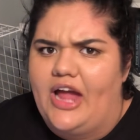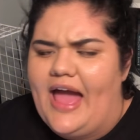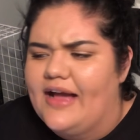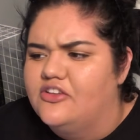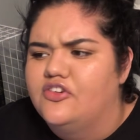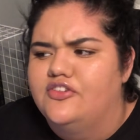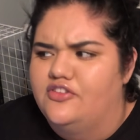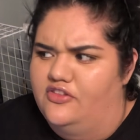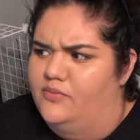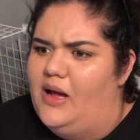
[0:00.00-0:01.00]
actors,
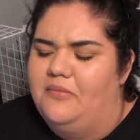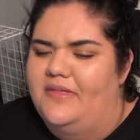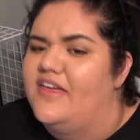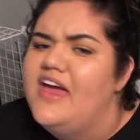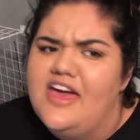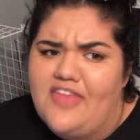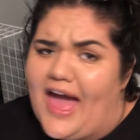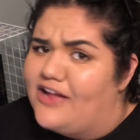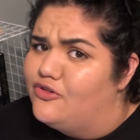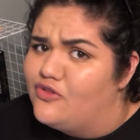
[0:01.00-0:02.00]
so they're probably the
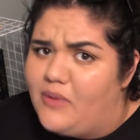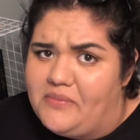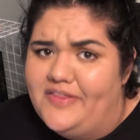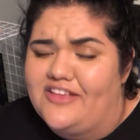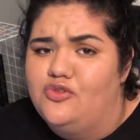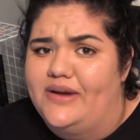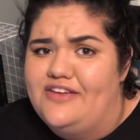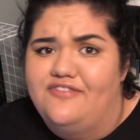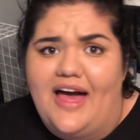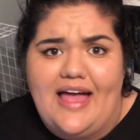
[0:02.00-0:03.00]
actors were probably like
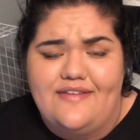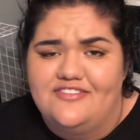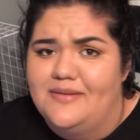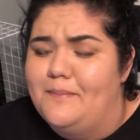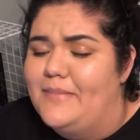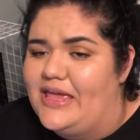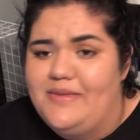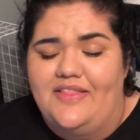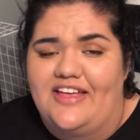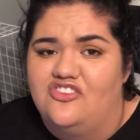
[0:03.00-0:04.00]
25 to
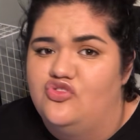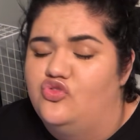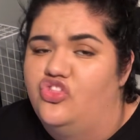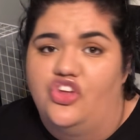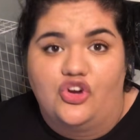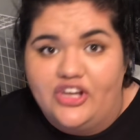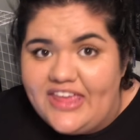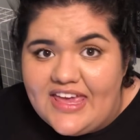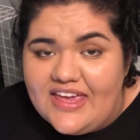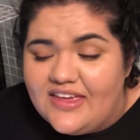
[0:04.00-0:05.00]
maybe like
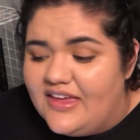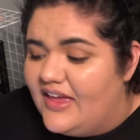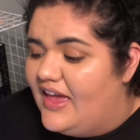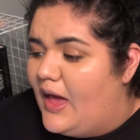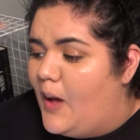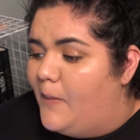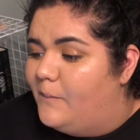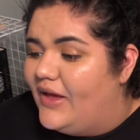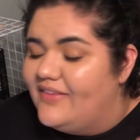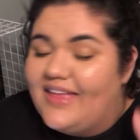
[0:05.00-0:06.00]
30.
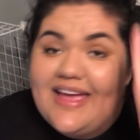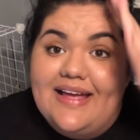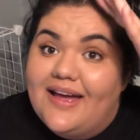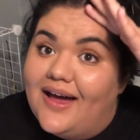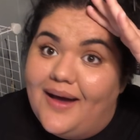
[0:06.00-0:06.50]
But like